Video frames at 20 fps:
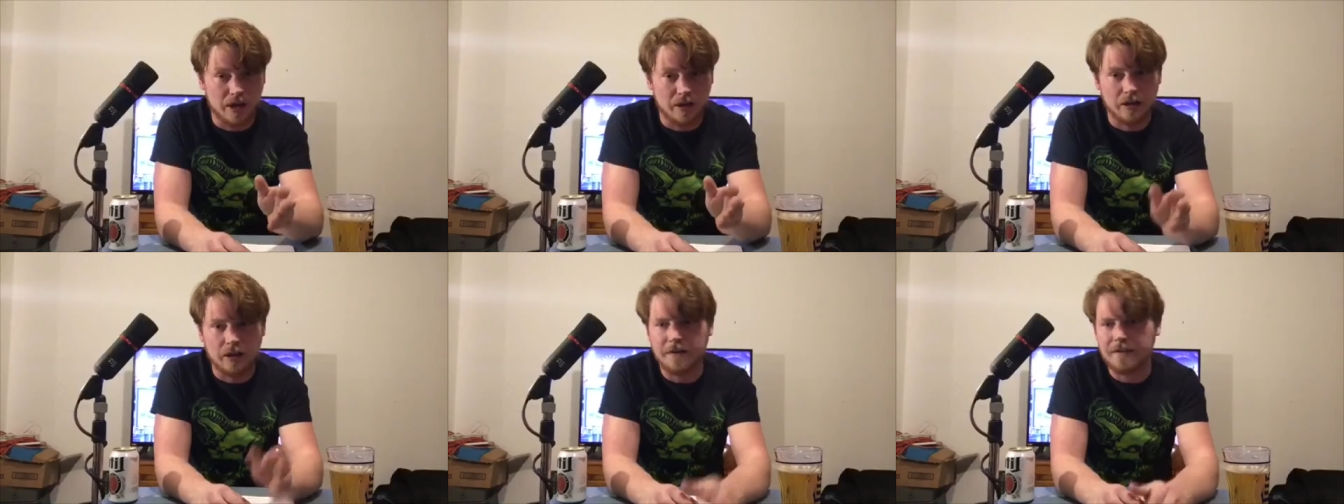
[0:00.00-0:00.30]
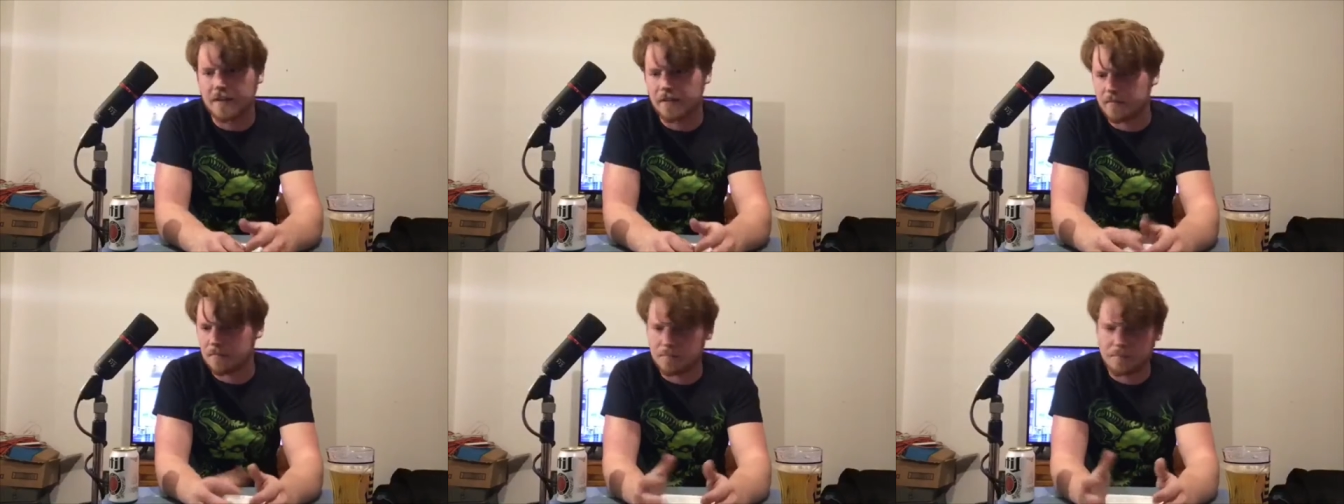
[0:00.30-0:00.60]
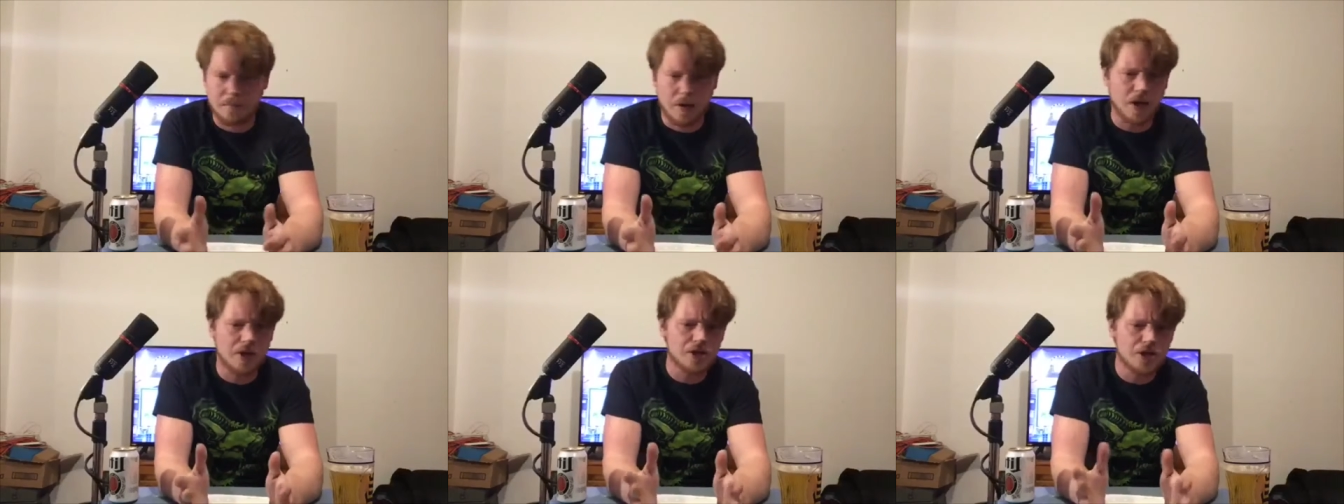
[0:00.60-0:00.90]
Or I think
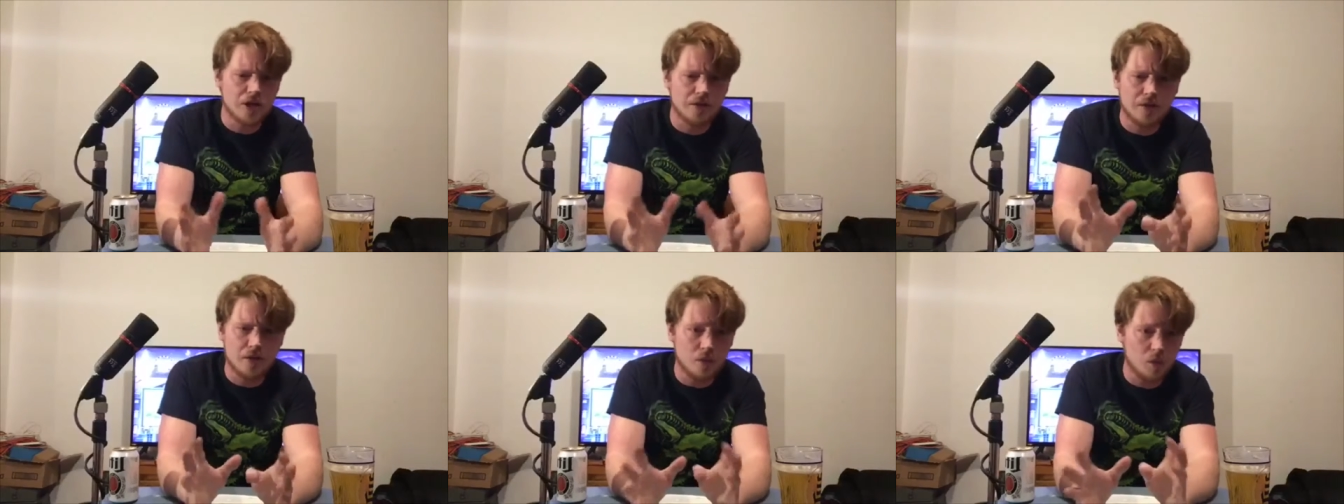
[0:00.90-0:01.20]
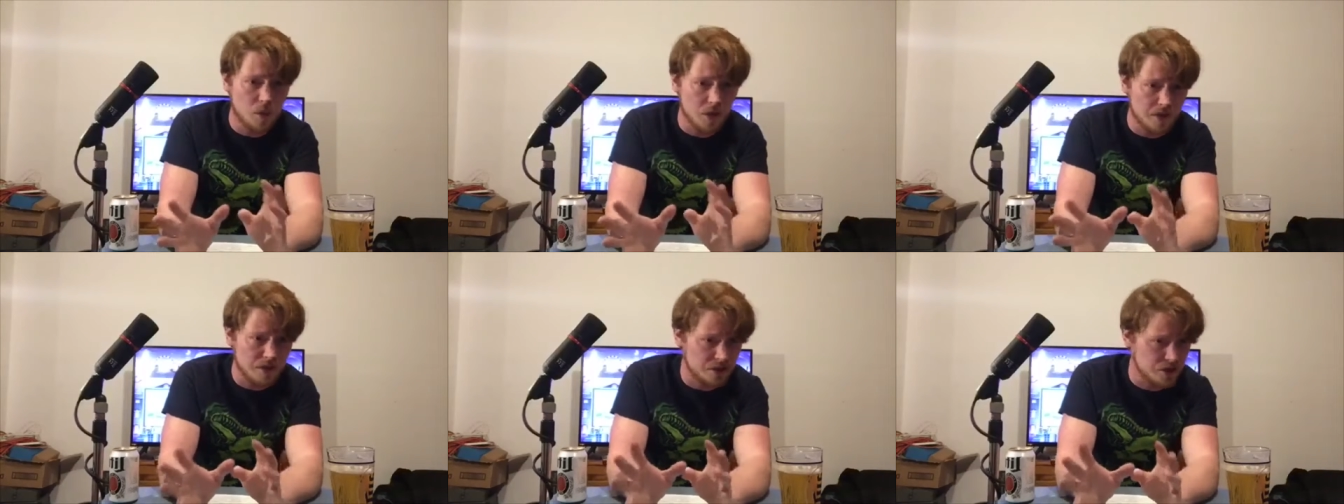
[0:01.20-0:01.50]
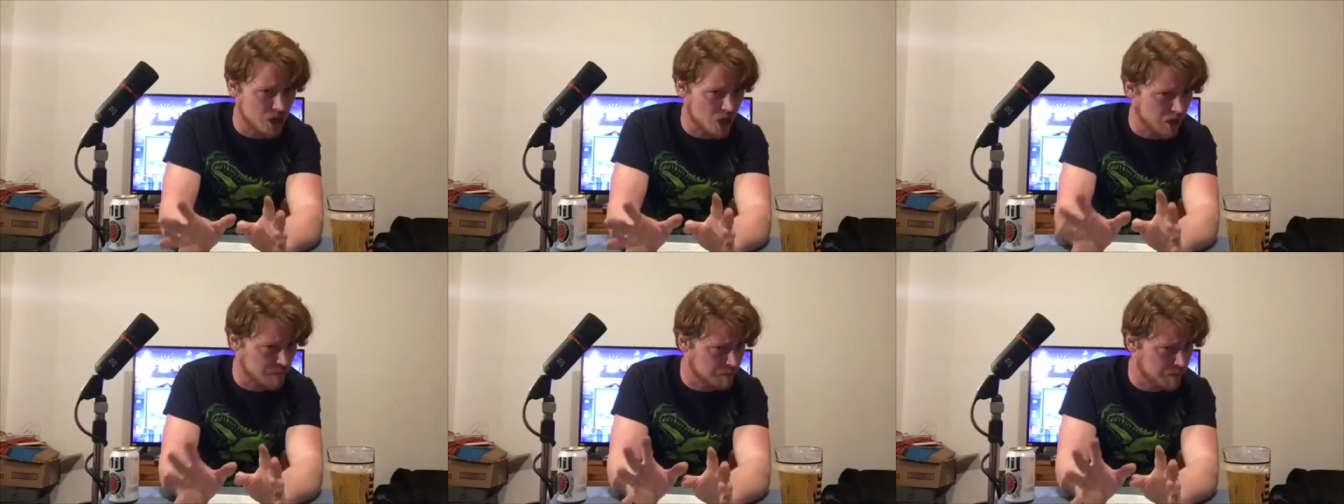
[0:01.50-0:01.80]
Bon Jovi with
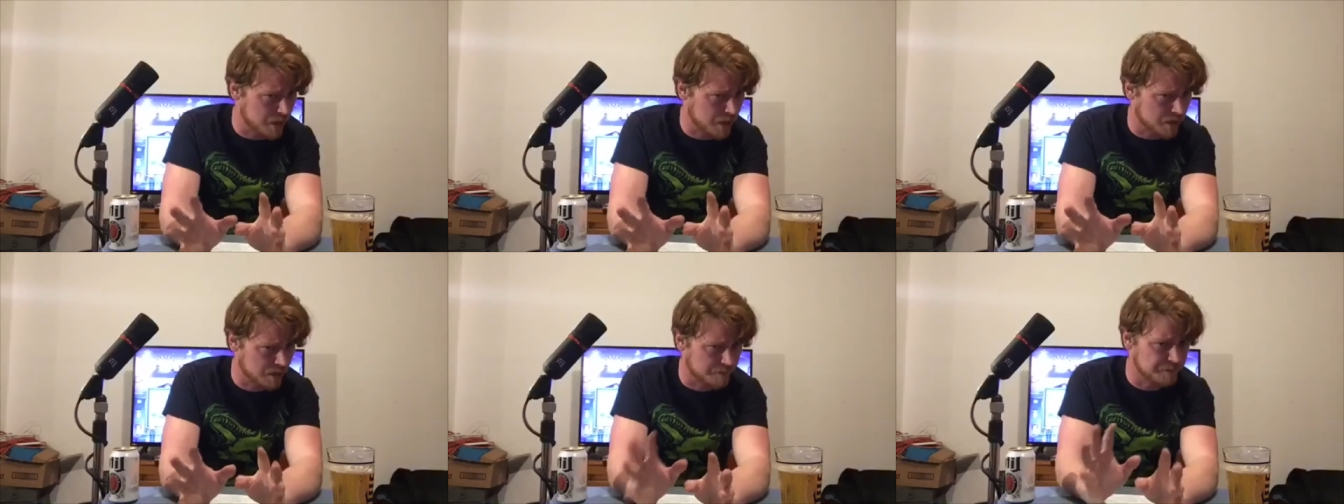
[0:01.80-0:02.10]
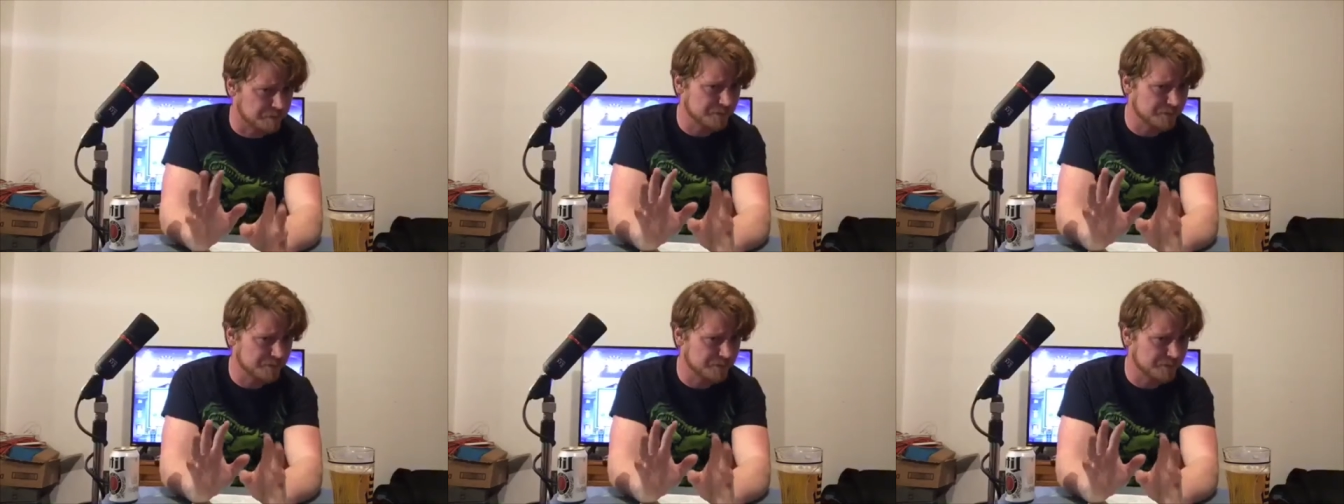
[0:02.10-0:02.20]
John Bonham.